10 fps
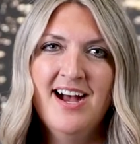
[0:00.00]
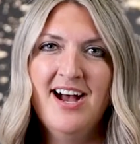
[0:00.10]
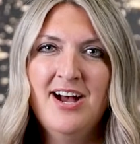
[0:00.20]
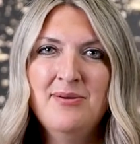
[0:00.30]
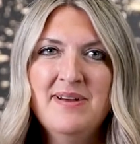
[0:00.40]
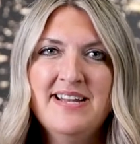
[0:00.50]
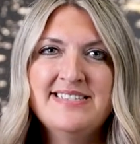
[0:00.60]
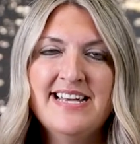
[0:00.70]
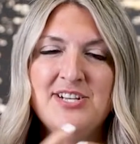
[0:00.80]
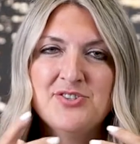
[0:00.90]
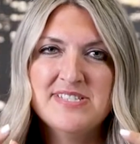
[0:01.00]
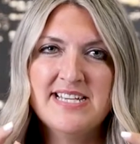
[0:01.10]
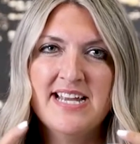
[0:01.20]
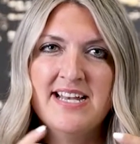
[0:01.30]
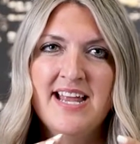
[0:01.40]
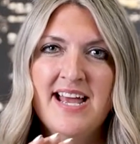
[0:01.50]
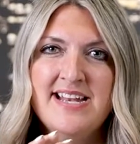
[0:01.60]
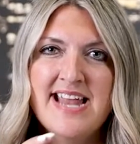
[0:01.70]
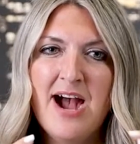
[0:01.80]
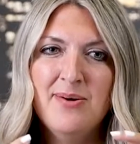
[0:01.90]
And it's interesting.
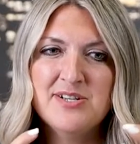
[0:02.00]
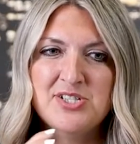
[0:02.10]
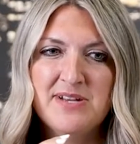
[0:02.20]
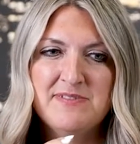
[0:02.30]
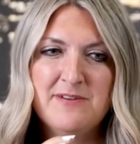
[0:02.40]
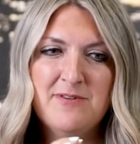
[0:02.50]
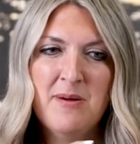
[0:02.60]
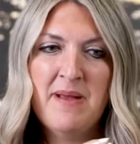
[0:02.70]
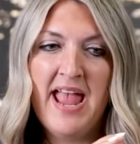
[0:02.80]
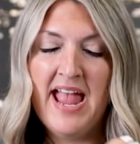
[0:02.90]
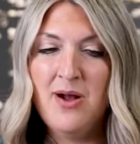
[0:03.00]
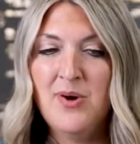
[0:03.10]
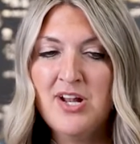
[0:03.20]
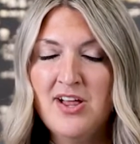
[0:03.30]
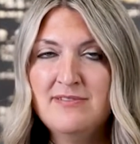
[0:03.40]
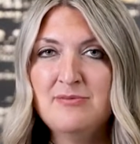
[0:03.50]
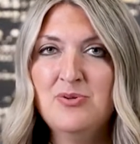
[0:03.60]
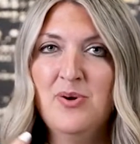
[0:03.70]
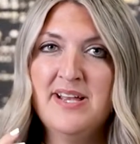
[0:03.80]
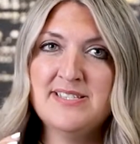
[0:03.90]
Now it's shifted from, hey, I want a lot of
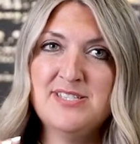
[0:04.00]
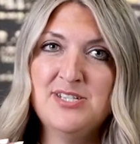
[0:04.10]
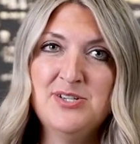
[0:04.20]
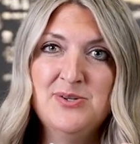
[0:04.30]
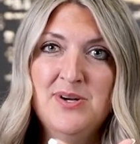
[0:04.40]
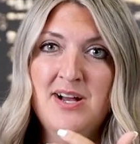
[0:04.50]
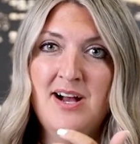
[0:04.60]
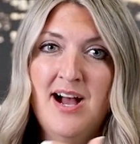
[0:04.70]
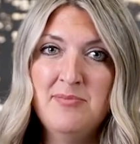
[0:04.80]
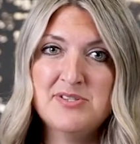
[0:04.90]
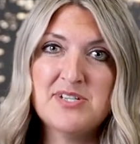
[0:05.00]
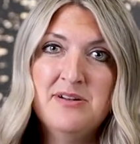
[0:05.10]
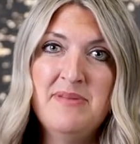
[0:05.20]
employees, to I'm just going to